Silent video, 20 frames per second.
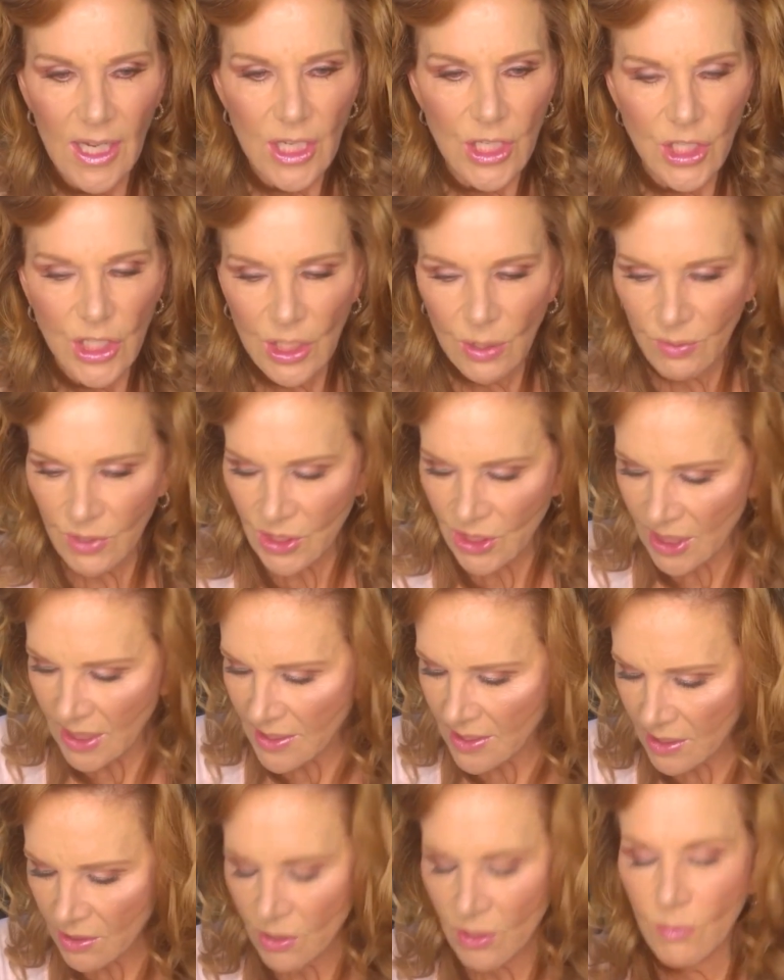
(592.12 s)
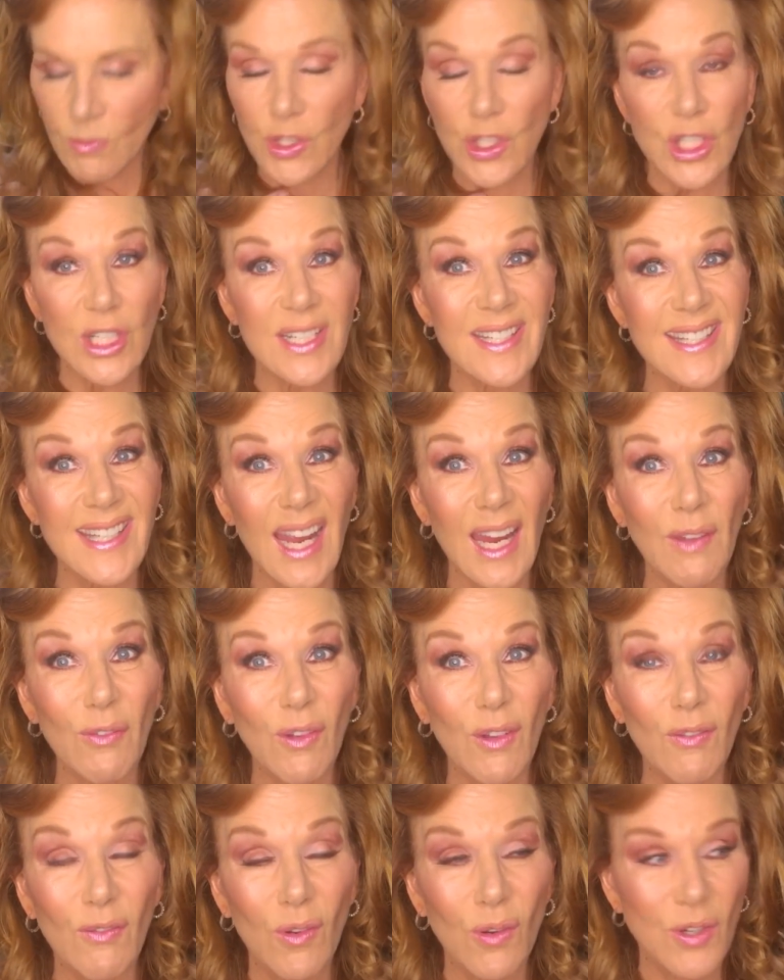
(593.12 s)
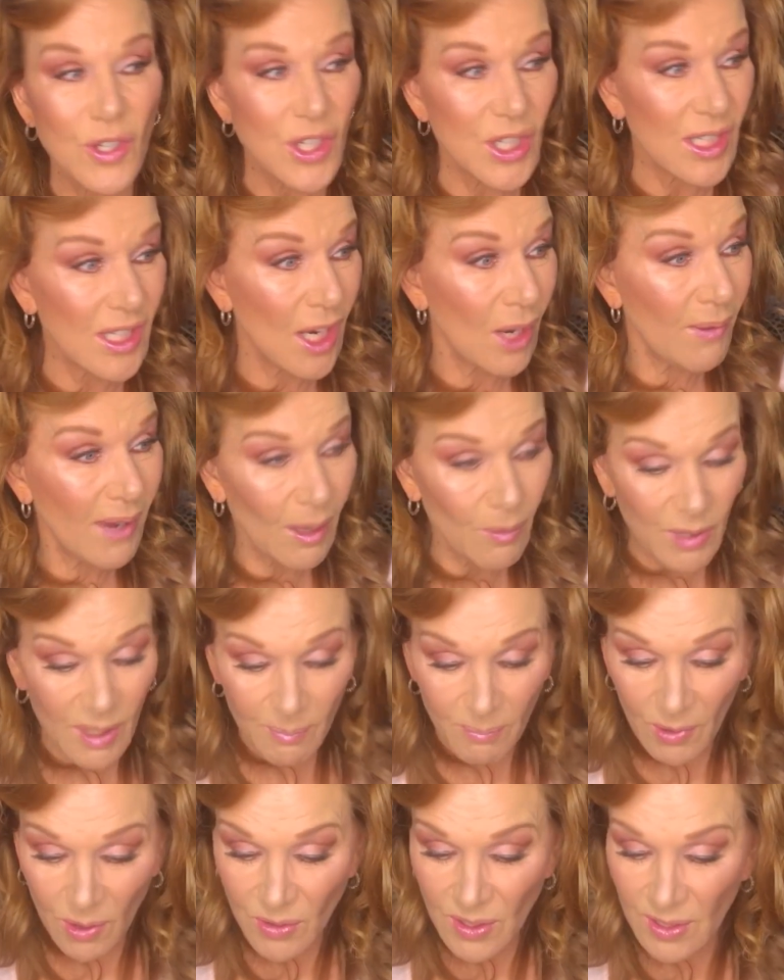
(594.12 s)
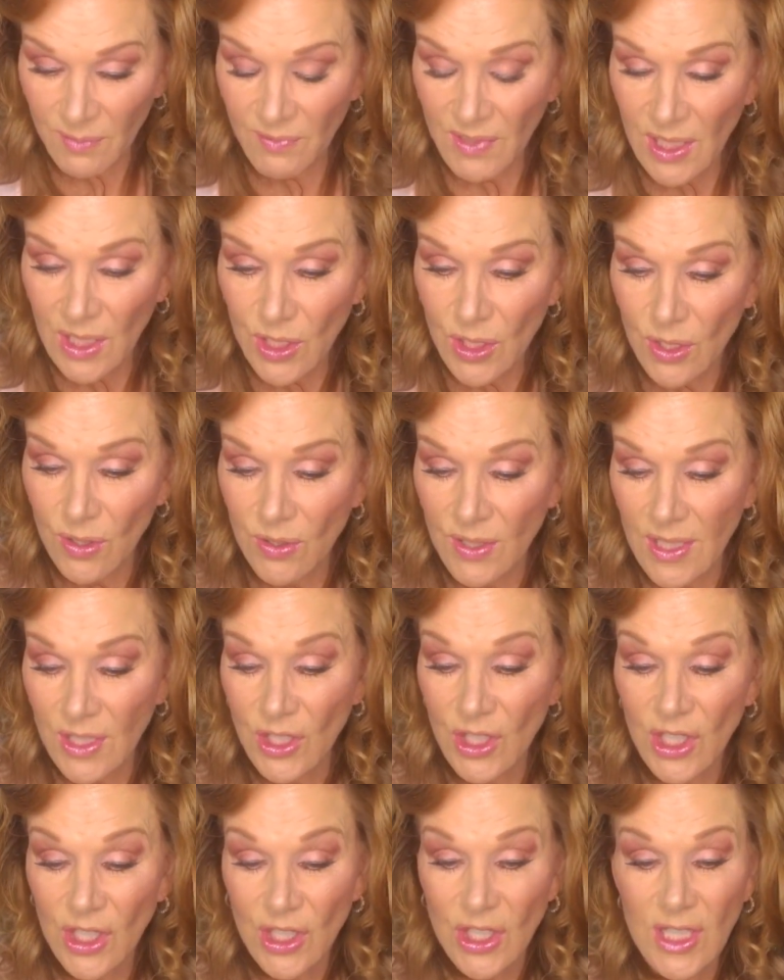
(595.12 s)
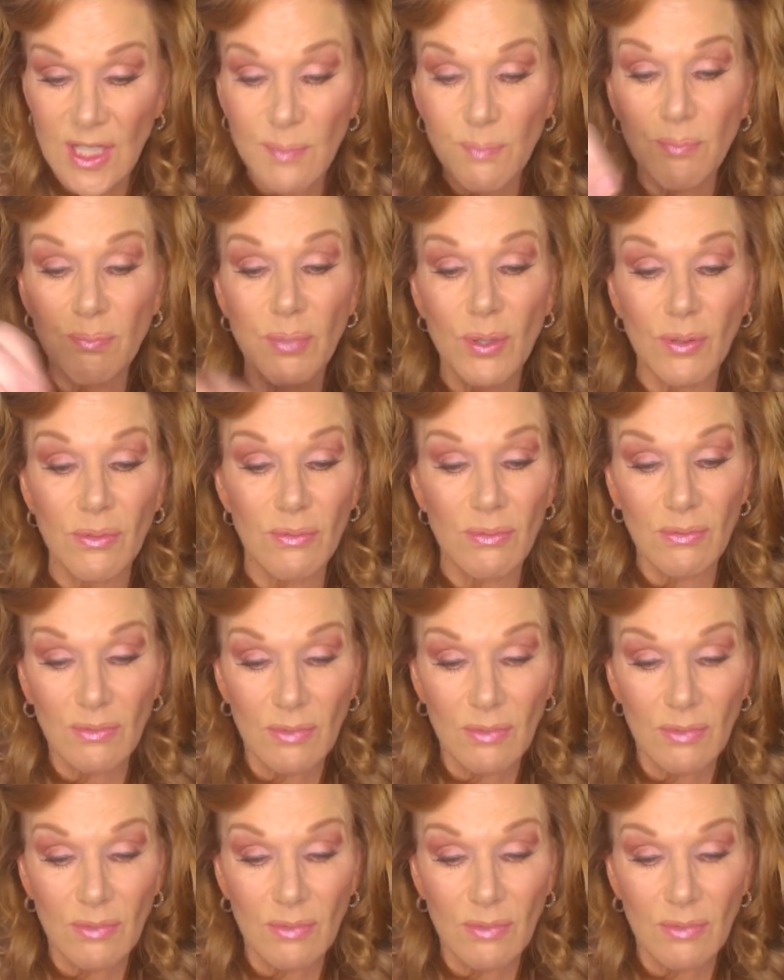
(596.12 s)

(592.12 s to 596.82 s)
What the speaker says: she would just, because she'd save her voice, she'd go out with a box of tissues and she'd just put